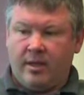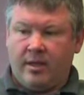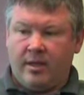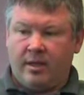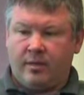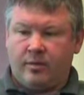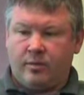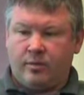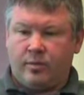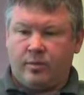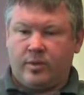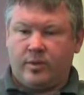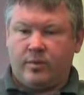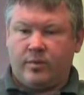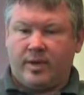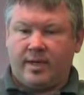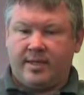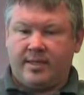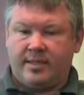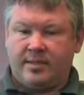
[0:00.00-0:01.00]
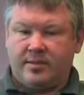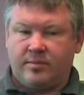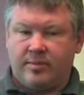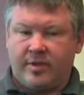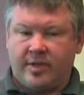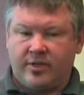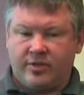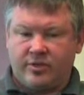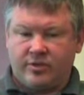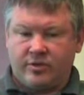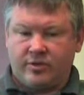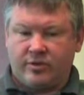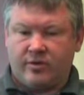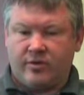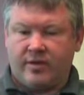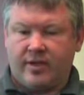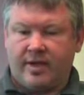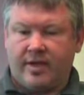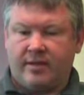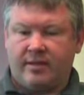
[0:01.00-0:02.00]
and we wanted to make
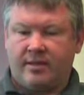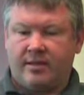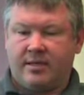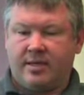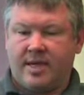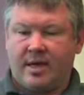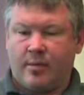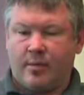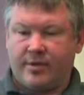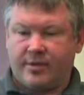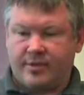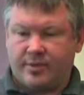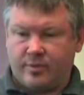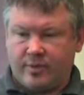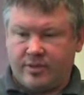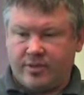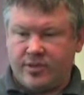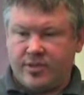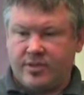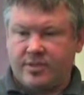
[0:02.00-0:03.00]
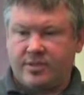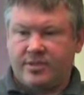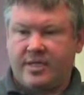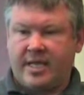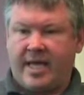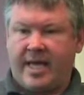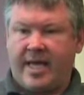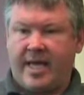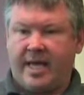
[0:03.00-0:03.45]
sure that the network switches